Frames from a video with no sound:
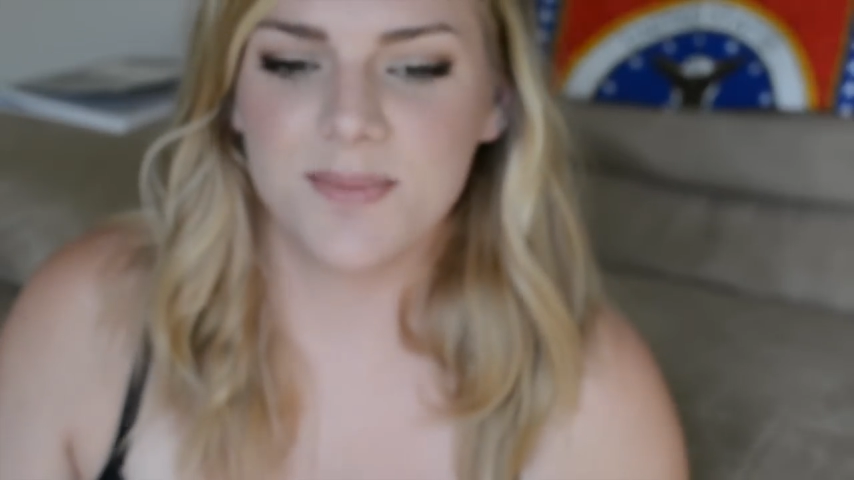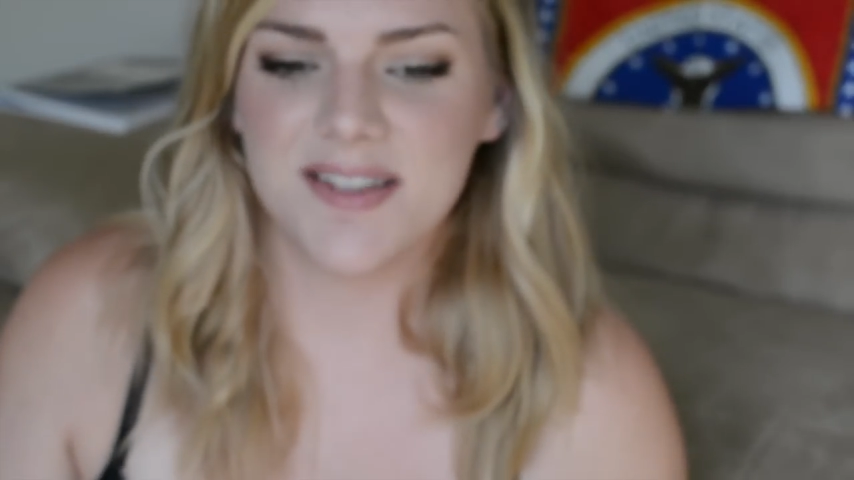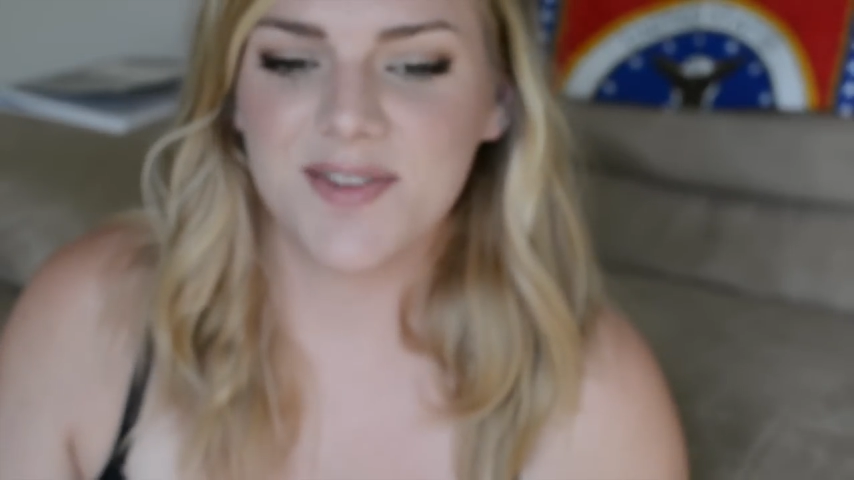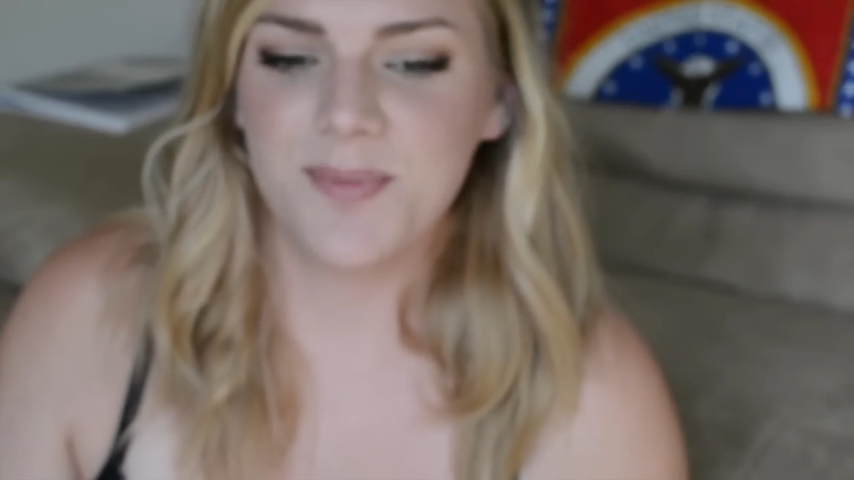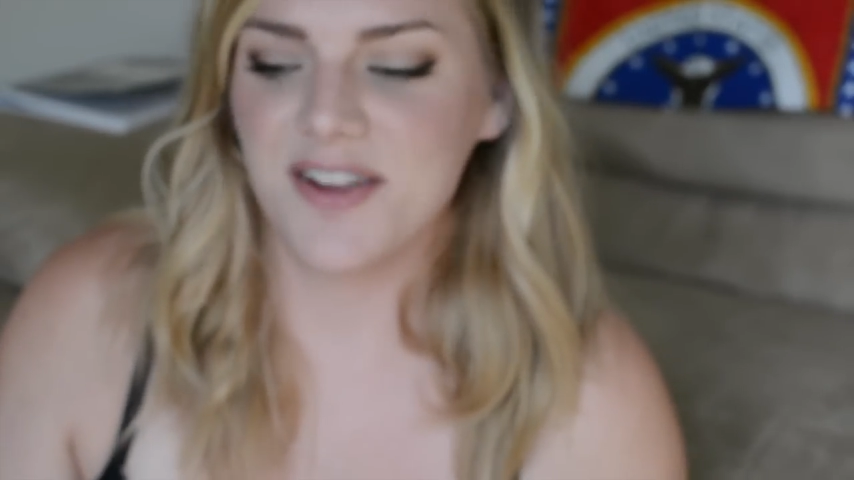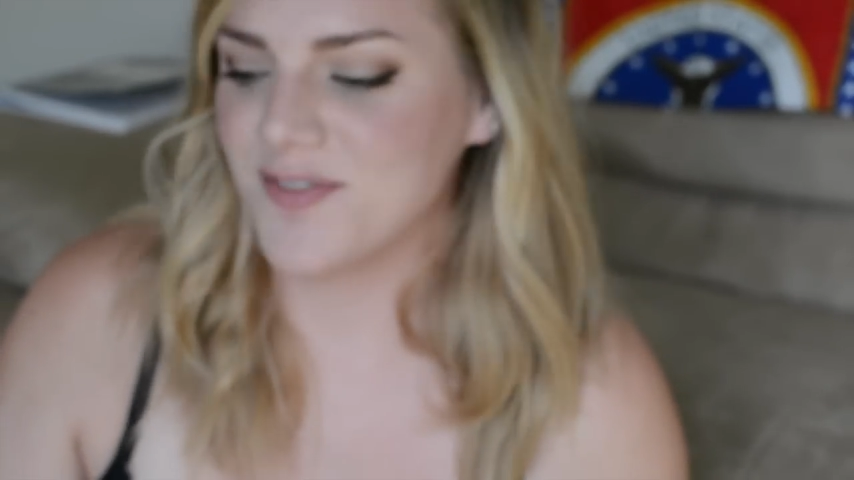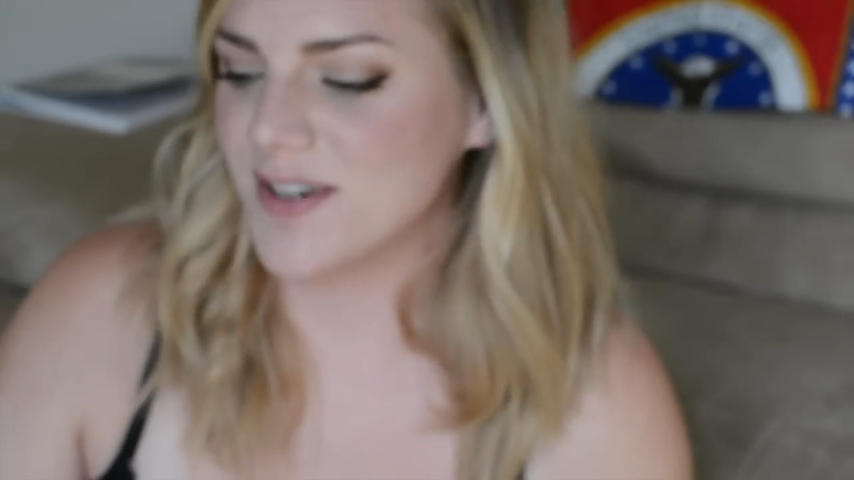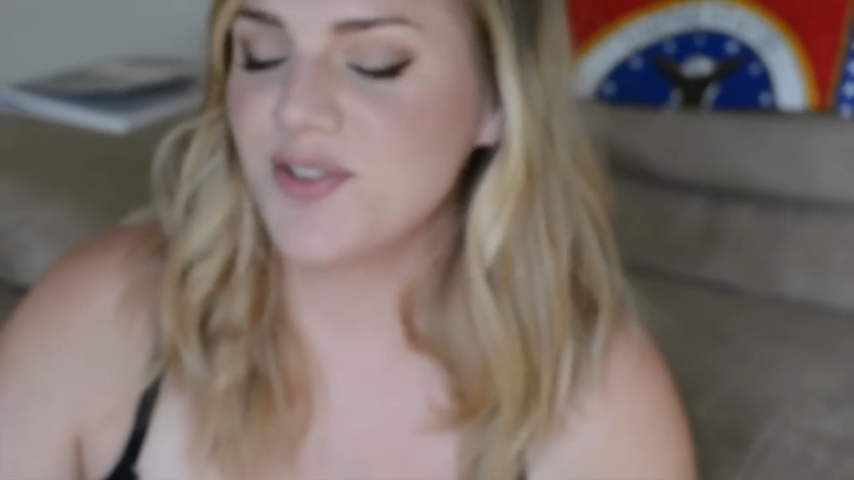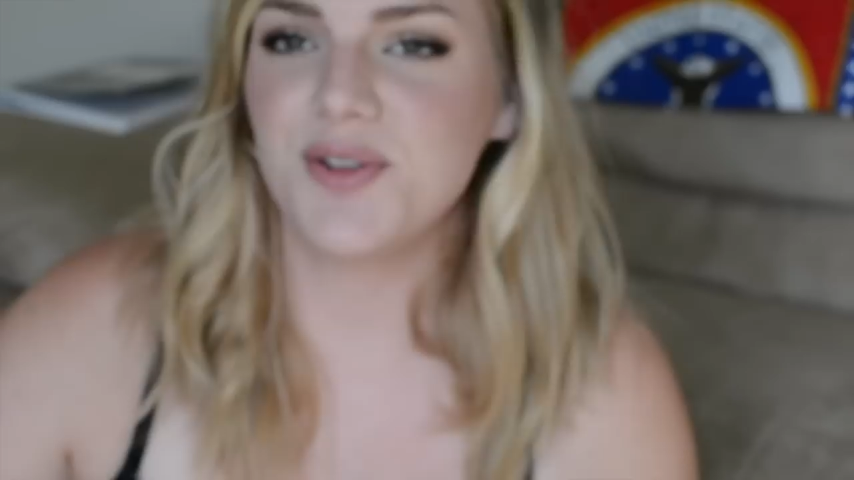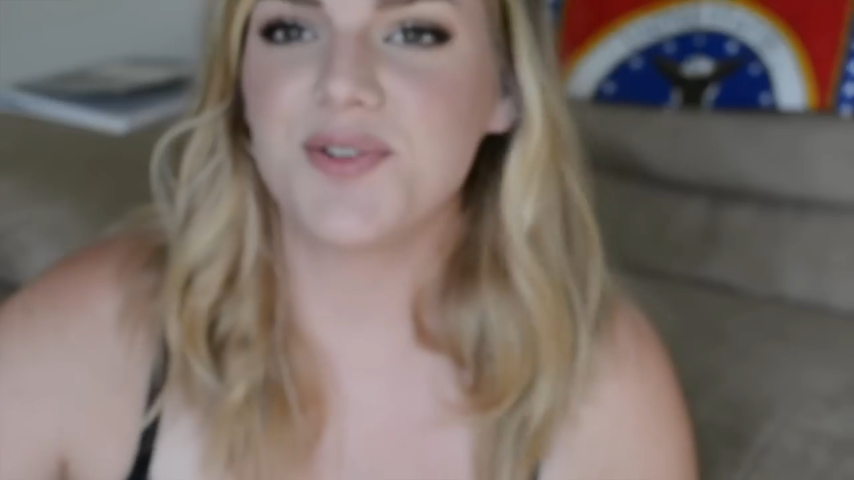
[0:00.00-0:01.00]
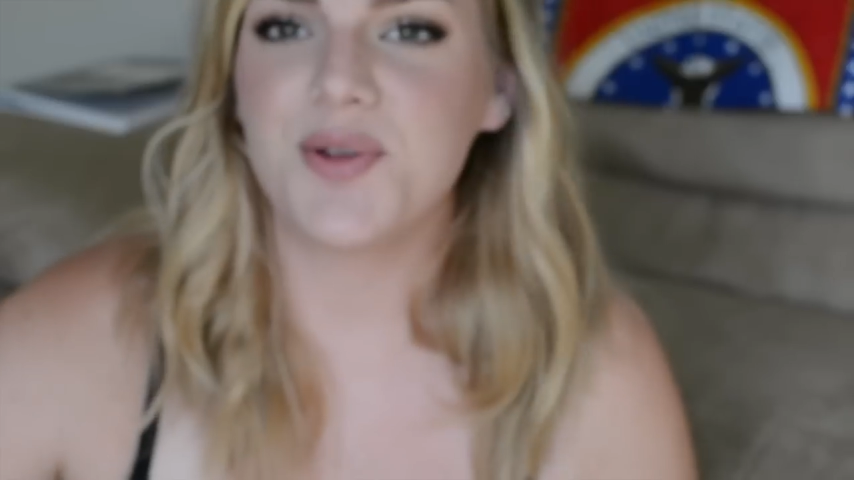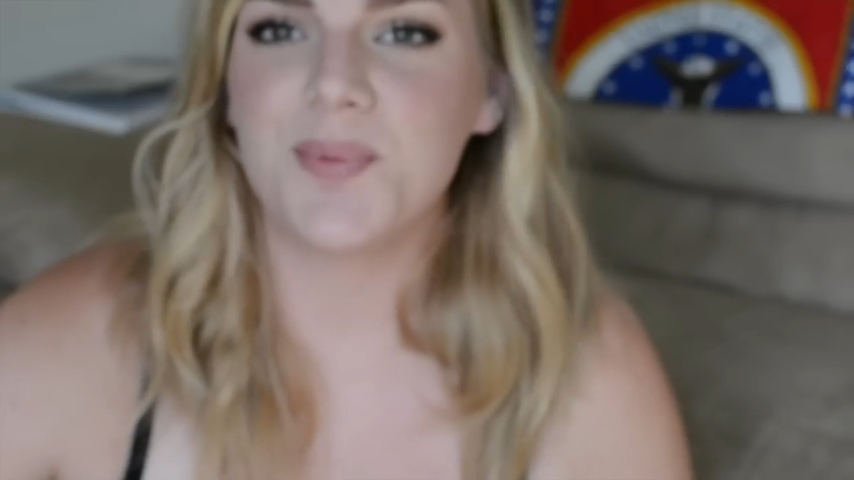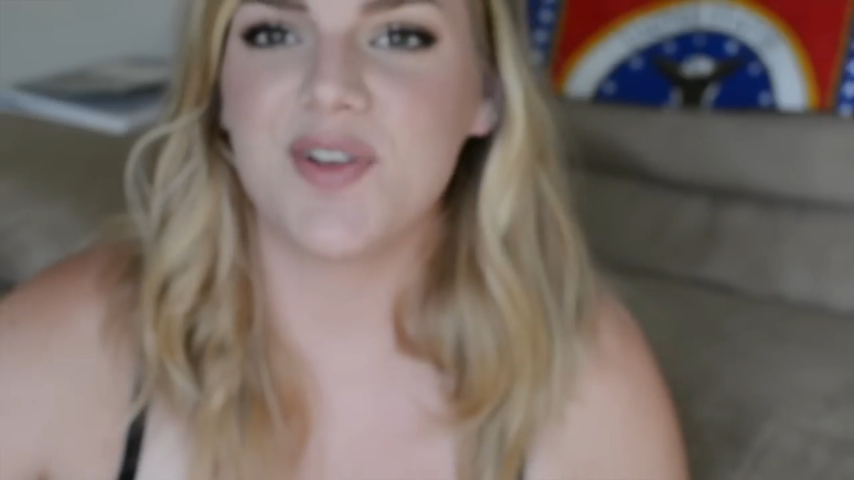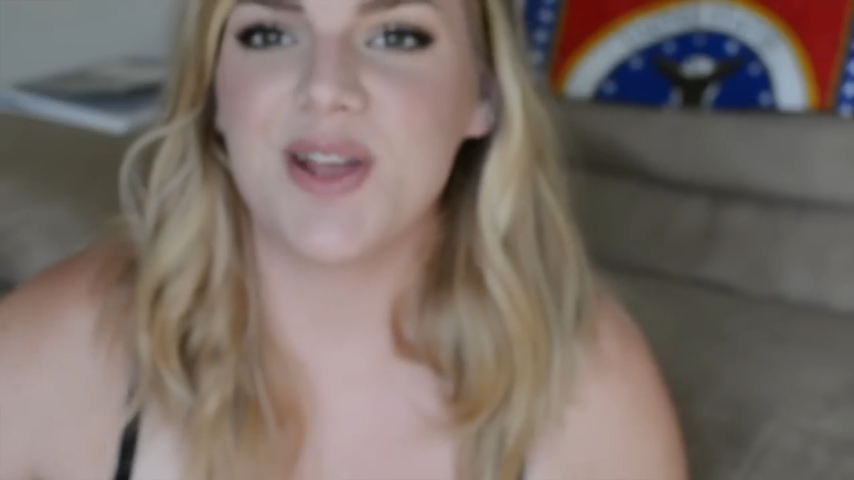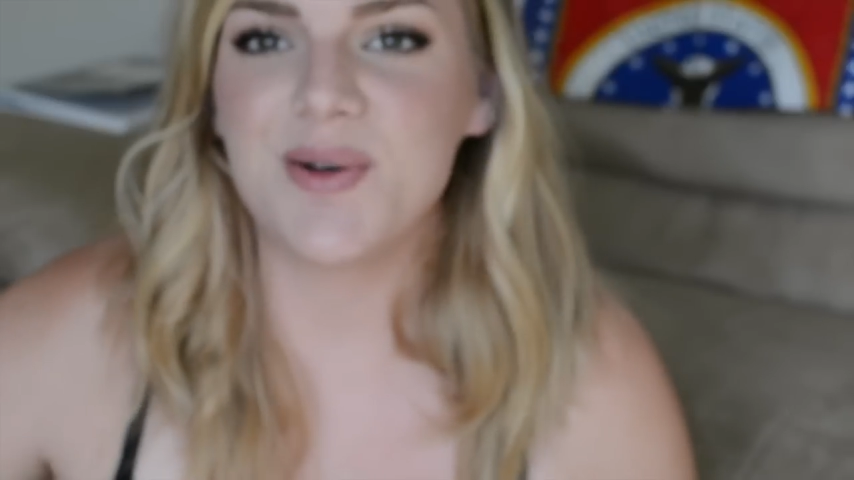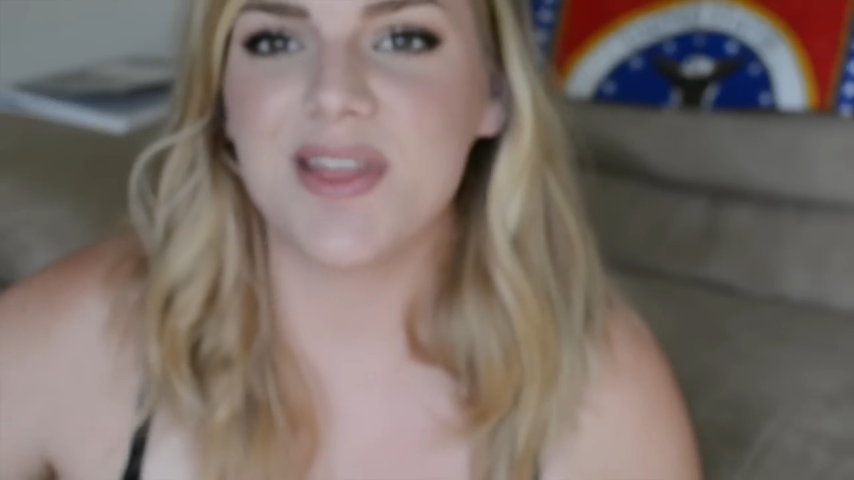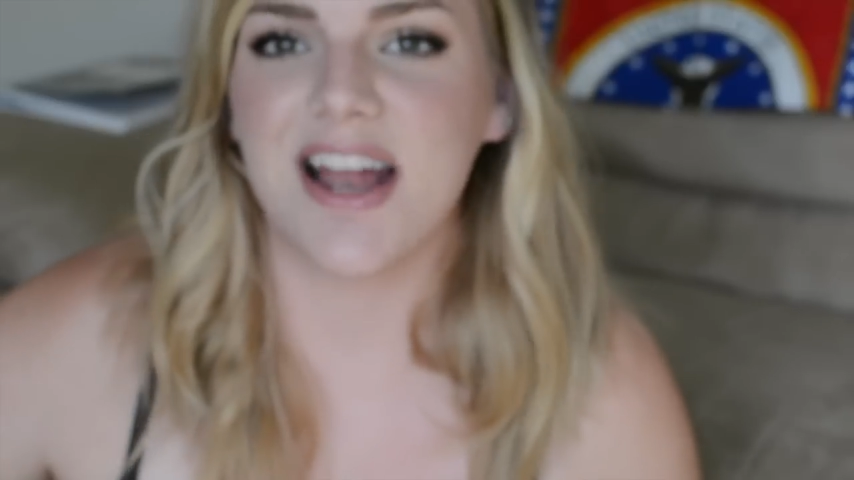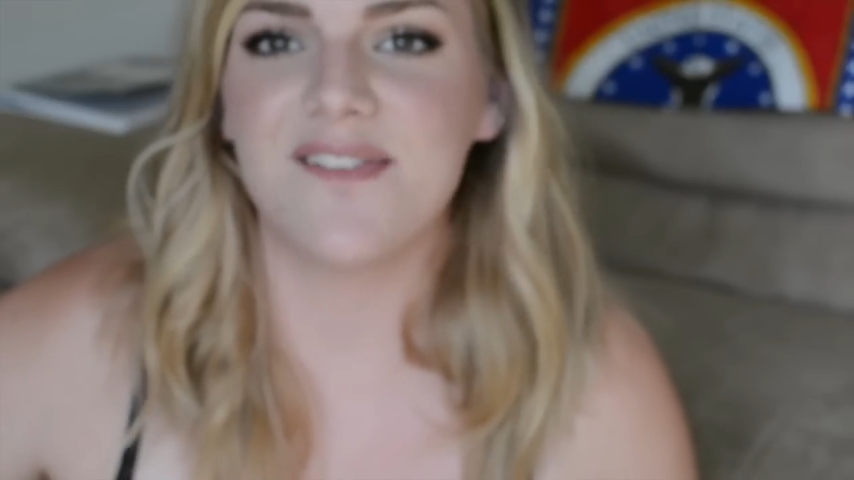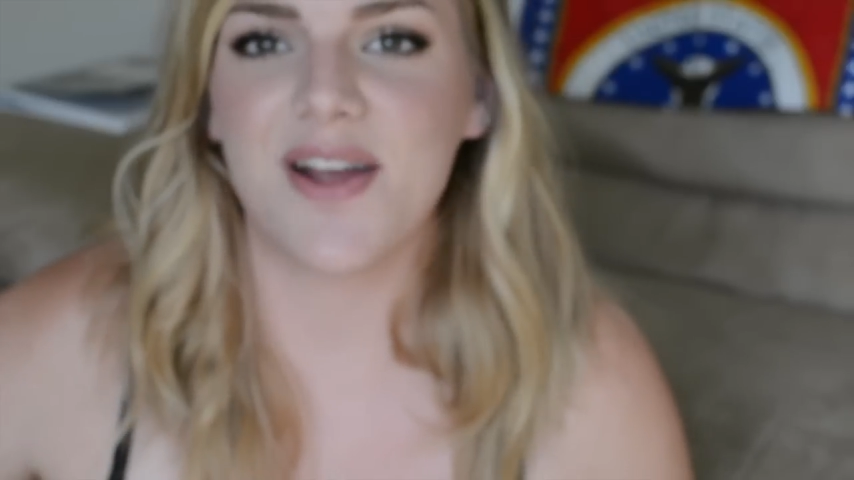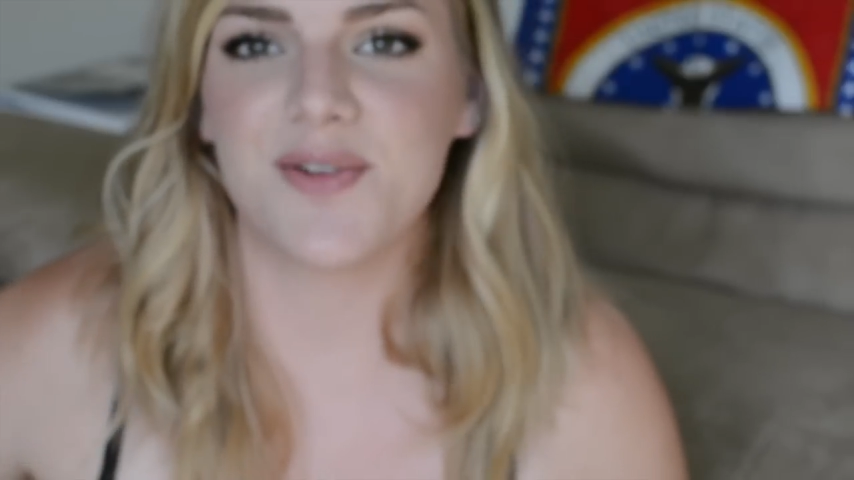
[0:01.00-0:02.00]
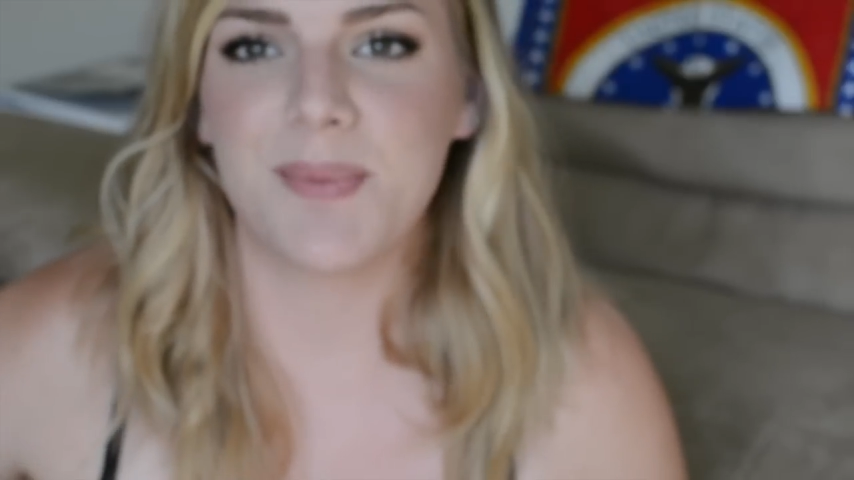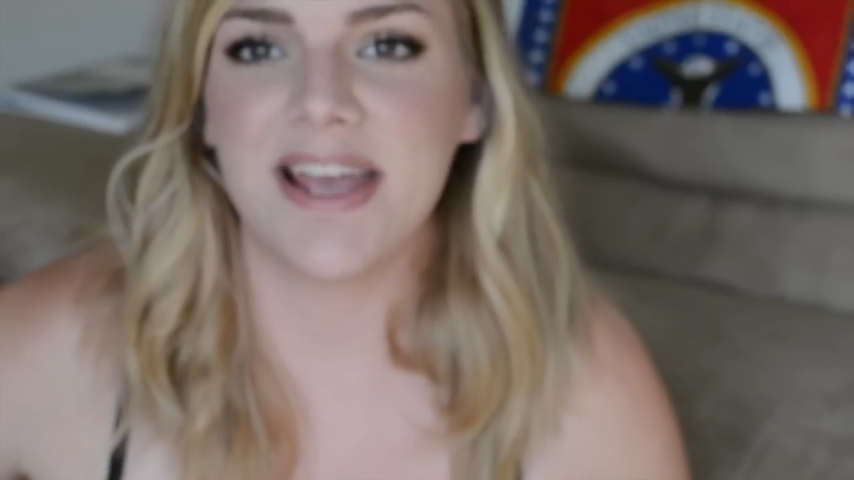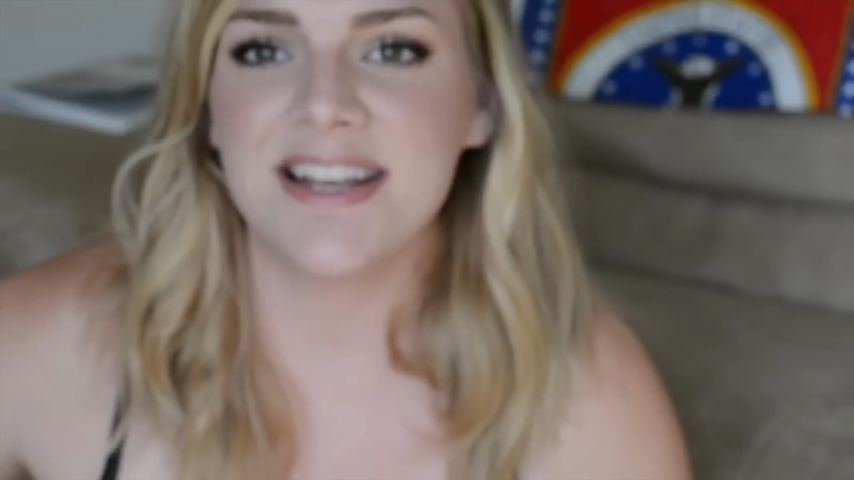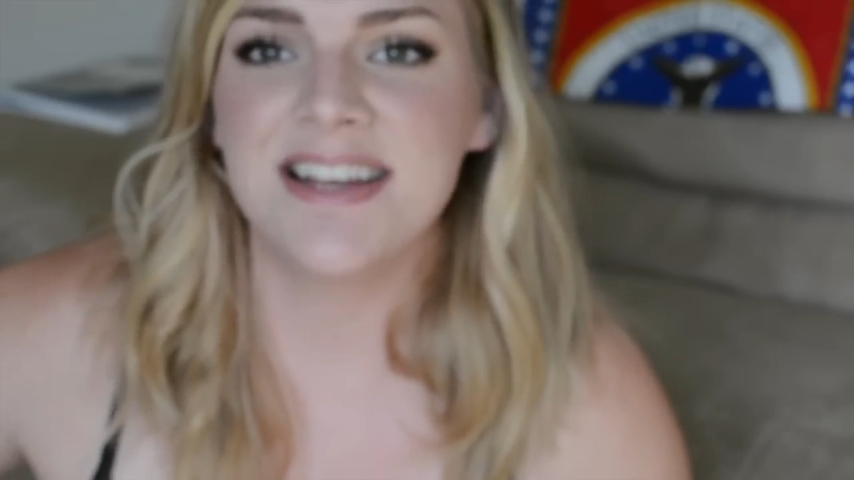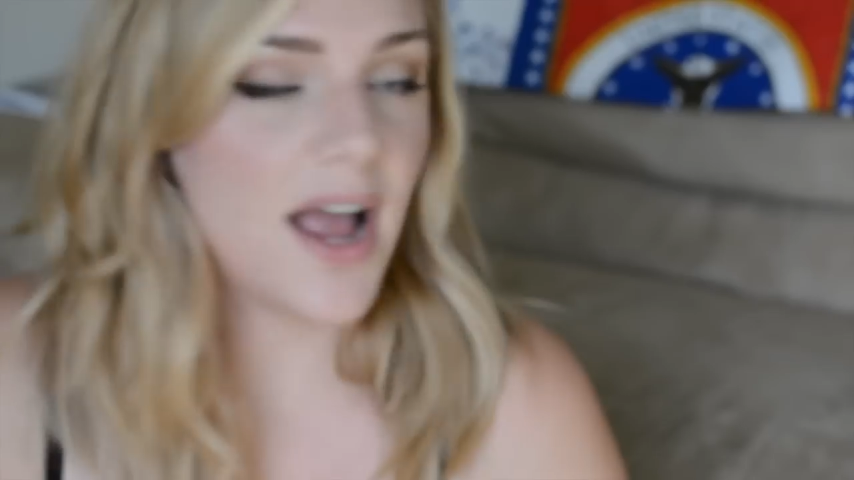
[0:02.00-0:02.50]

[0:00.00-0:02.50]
this is my first YouTube video that I've ever made.